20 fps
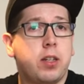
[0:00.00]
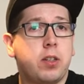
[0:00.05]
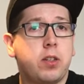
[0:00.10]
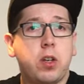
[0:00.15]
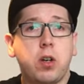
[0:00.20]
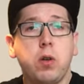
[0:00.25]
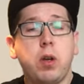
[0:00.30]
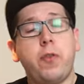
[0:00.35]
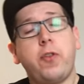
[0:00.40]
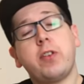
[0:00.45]

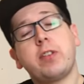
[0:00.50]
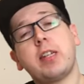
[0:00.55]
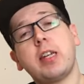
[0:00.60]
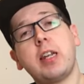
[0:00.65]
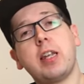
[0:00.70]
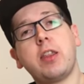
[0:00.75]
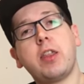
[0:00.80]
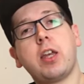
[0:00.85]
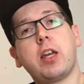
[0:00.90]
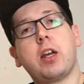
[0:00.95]
So if you see
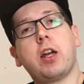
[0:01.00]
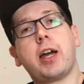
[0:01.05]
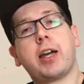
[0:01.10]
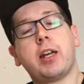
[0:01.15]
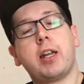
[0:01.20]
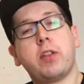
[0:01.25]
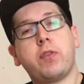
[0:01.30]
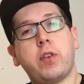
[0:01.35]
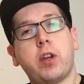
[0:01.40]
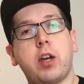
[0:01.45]
anything you like in
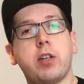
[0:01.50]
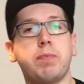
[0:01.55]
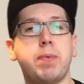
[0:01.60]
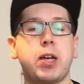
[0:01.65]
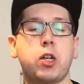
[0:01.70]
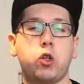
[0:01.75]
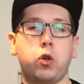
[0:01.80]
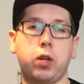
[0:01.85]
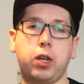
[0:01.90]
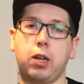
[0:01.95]
these videos,
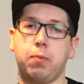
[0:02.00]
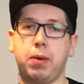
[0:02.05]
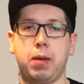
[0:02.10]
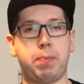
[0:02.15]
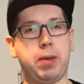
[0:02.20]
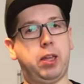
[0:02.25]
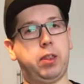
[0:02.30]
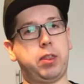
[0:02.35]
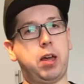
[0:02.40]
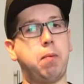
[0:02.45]
make sure you give me a
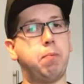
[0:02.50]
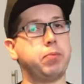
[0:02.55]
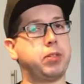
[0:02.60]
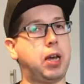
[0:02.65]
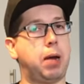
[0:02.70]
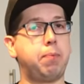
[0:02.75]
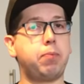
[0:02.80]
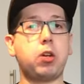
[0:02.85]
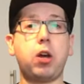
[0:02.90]
big thumbs up.